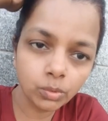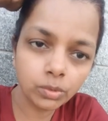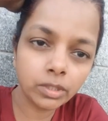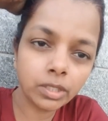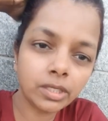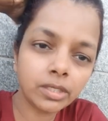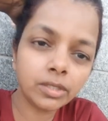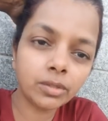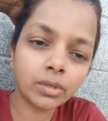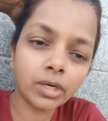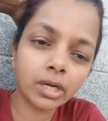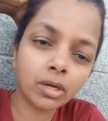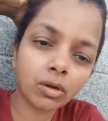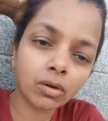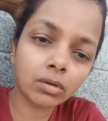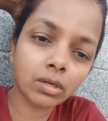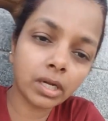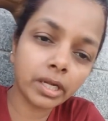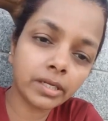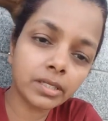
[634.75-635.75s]
that you are
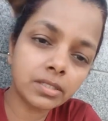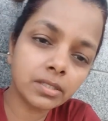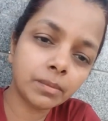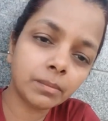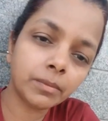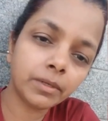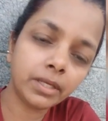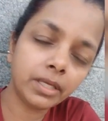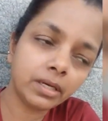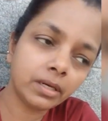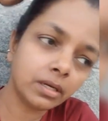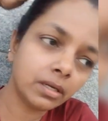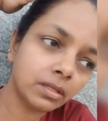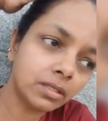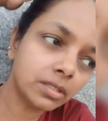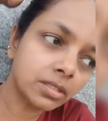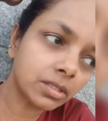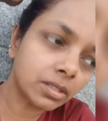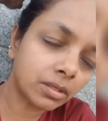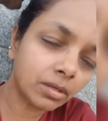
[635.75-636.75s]
not like somebody else,